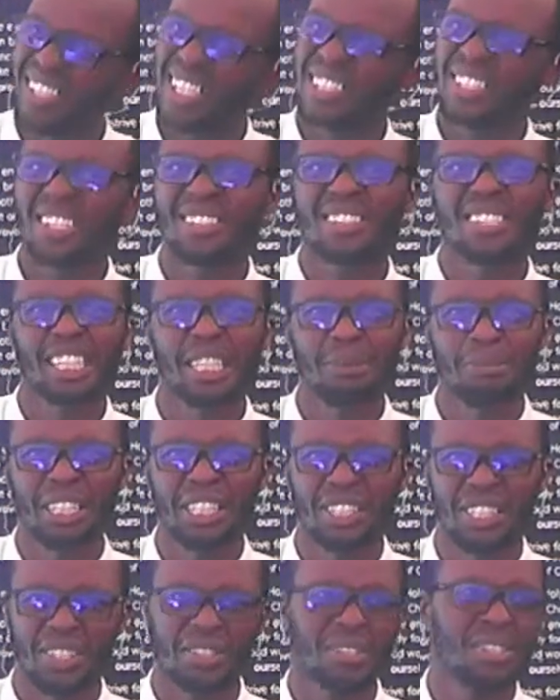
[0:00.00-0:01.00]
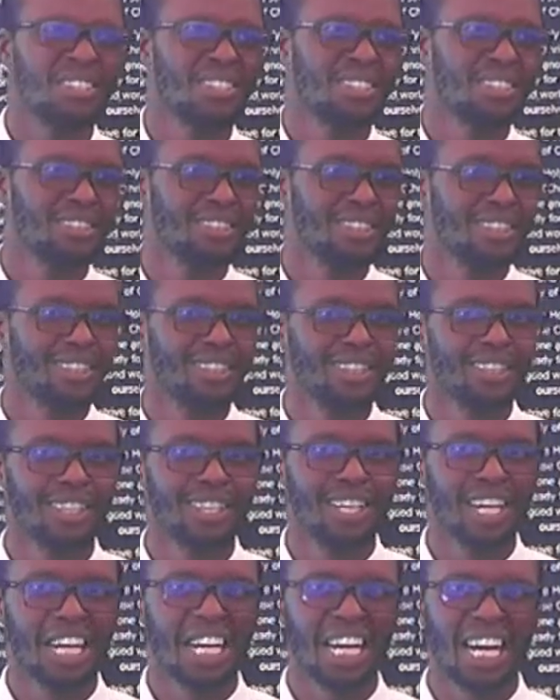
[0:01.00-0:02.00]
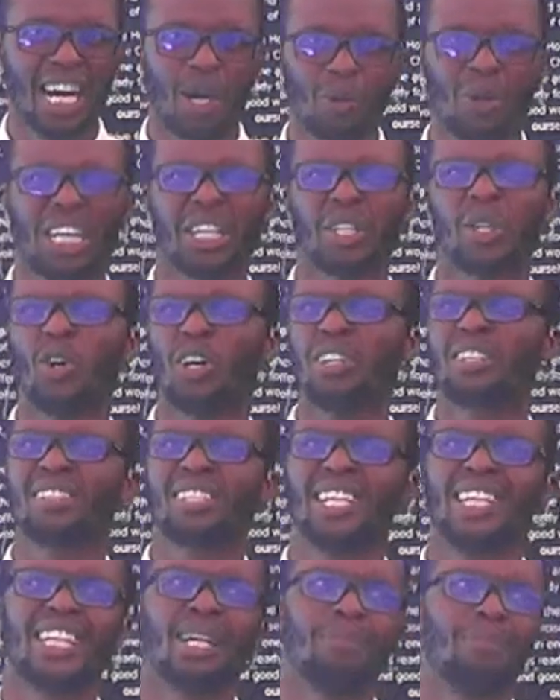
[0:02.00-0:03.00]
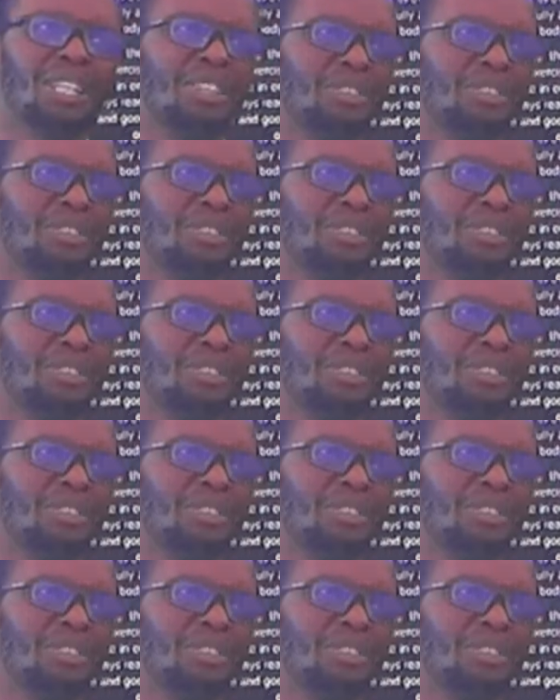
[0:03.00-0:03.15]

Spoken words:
just images. How can God stand up and